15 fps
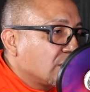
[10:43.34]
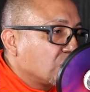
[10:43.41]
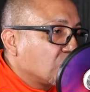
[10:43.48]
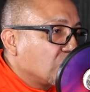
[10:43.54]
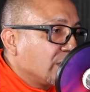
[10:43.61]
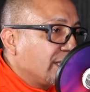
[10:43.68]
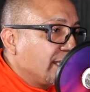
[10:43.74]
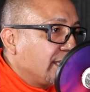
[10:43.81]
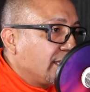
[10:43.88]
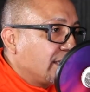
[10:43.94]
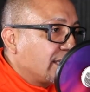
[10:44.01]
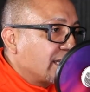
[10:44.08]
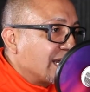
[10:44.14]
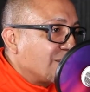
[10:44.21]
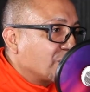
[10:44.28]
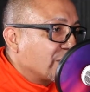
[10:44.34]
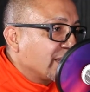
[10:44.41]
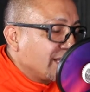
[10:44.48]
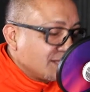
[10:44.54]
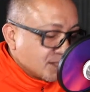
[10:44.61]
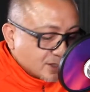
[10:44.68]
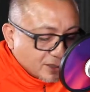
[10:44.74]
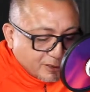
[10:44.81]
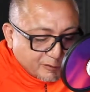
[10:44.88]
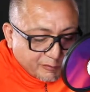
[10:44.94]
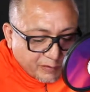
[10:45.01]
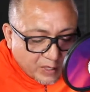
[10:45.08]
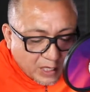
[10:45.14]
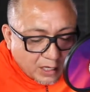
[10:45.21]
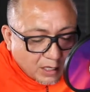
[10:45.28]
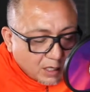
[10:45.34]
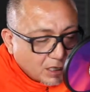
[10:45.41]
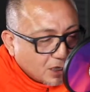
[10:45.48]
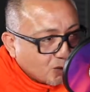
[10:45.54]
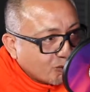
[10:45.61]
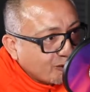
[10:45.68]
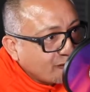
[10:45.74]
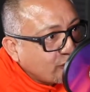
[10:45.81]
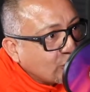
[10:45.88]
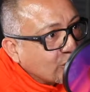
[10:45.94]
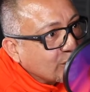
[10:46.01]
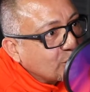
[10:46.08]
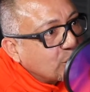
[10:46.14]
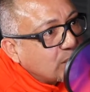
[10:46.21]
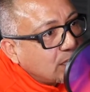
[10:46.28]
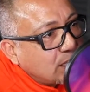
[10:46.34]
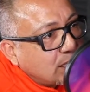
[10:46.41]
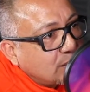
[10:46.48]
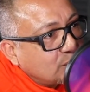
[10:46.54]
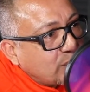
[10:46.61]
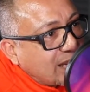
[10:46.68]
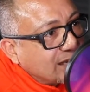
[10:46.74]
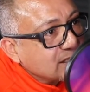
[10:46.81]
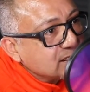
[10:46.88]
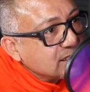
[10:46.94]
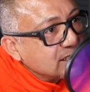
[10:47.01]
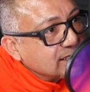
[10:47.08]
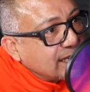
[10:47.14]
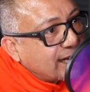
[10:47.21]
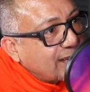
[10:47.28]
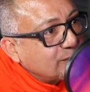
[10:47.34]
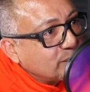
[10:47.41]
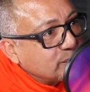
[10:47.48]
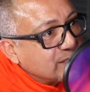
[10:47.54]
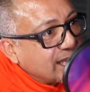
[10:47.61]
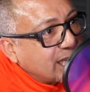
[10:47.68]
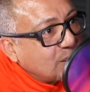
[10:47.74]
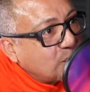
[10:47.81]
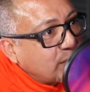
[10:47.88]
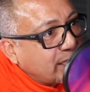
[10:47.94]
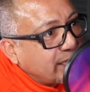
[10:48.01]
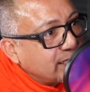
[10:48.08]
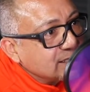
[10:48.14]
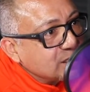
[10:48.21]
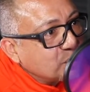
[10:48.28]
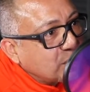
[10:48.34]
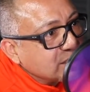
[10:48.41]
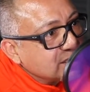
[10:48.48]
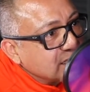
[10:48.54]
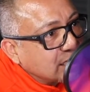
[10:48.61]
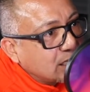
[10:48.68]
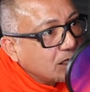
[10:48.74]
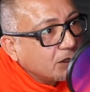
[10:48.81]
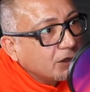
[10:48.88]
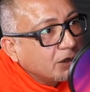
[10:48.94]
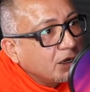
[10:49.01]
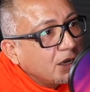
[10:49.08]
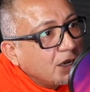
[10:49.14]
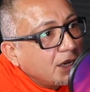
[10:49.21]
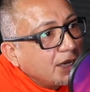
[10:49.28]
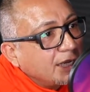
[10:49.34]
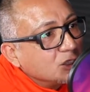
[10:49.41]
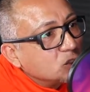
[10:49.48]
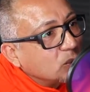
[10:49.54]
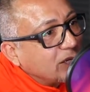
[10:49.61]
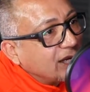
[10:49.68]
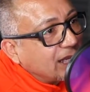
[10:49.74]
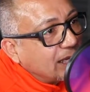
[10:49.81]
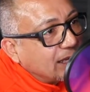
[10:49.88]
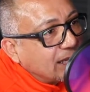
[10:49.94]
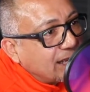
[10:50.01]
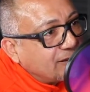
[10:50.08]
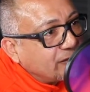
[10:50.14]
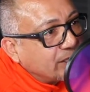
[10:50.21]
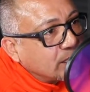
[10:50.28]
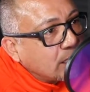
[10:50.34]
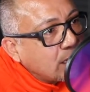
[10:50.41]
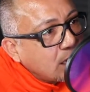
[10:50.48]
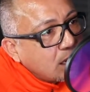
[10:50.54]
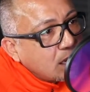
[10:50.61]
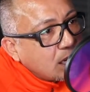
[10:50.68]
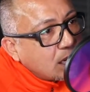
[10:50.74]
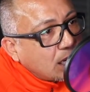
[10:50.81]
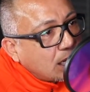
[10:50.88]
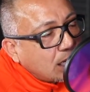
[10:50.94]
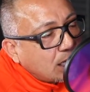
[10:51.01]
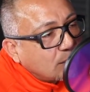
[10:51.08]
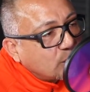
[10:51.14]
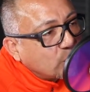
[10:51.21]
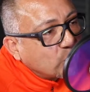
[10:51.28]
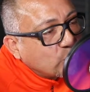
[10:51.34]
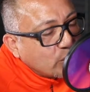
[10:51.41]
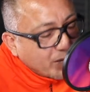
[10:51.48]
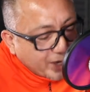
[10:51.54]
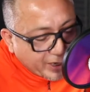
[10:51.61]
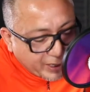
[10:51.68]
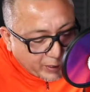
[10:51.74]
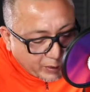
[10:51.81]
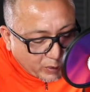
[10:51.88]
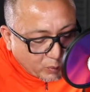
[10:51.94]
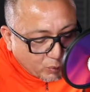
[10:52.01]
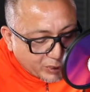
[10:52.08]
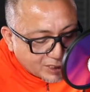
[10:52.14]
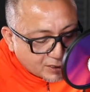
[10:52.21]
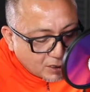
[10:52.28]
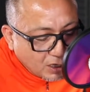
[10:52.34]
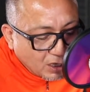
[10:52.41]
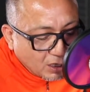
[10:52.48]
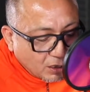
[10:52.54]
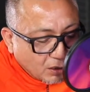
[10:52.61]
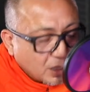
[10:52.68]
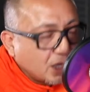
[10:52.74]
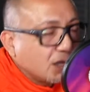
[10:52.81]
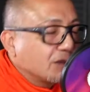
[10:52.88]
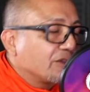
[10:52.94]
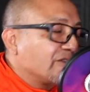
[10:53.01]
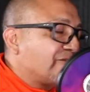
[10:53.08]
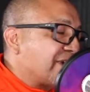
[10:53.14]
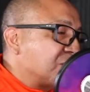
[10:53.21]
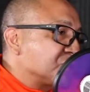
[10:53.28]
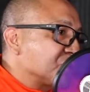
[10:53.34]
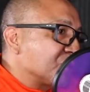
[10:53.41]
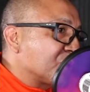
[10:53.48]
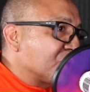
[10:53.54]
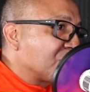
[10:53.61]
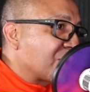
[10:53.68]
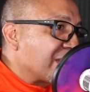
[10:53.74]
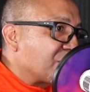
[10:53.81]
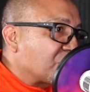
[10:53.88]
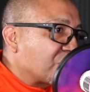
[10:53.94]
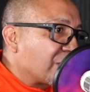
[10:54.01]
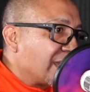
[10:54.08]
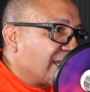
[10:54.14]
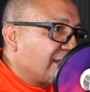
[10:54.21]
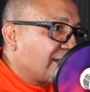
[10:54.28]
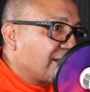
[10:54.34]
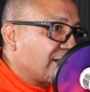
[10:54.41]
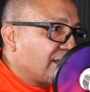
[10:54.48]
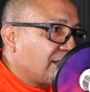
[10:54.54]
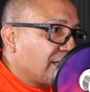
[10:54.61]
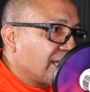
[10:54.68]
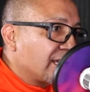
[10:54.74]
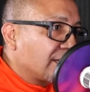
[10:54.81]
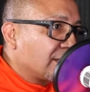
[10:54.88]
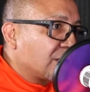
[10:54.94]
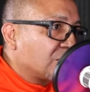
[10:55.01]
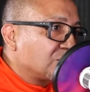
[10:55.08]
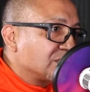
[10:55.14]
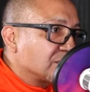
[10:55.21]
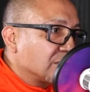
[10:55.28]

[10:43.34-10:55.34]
really comprehensive reform policies that have taken place, in particular in 2011, where we saw the voucher program created in Indiana.